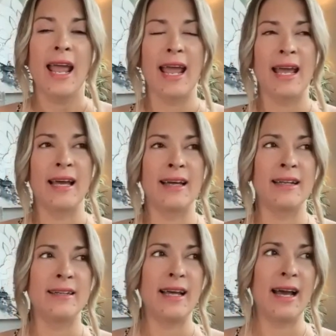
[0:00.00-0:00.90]

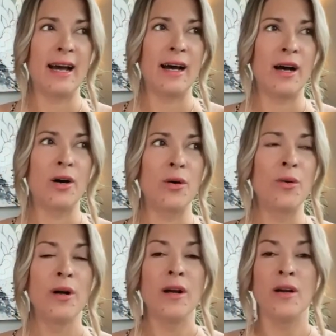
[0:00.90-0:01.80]
and
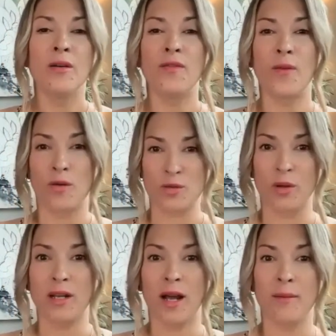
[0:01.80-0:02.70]
how folks
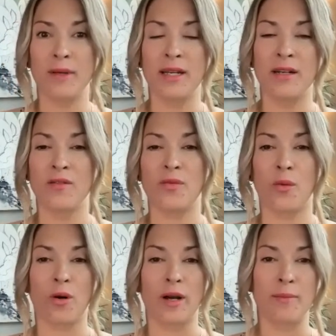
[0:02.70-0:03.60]
would come in
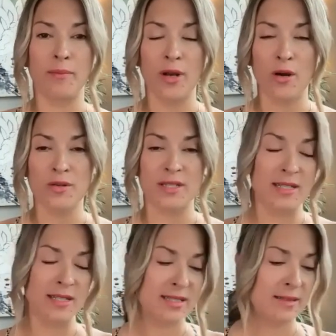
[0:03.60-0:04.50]
for
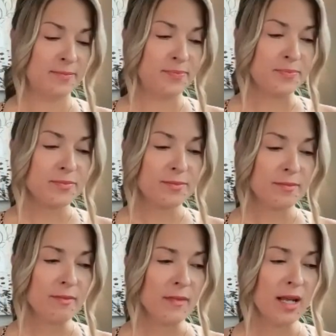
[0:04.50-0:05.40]
hypnosis and
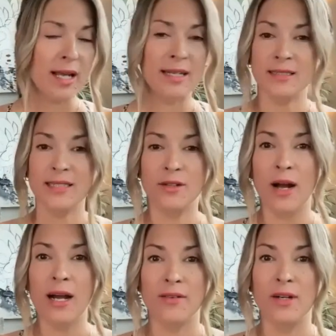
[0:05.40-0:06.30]

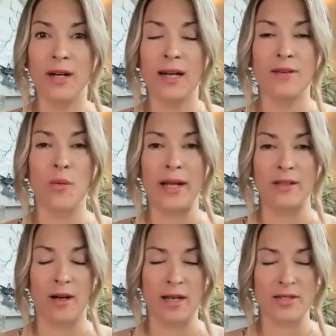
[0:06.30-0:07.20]
have a weight
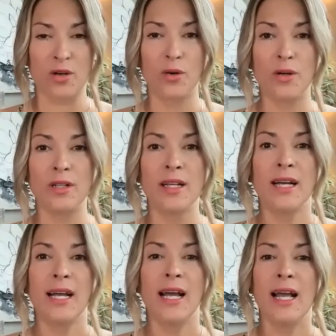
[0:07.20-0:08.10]
loss goal,
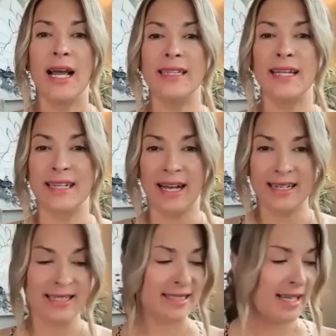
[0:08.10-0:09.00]
and then
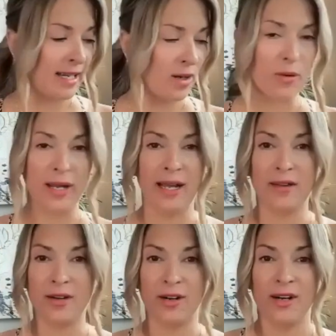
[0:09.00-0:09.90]
kind of say, okay,
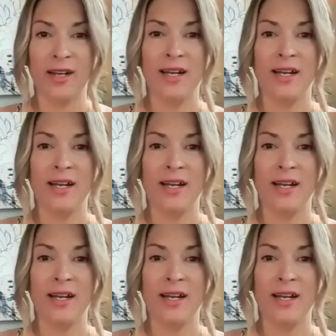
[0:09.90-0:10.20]
Heather,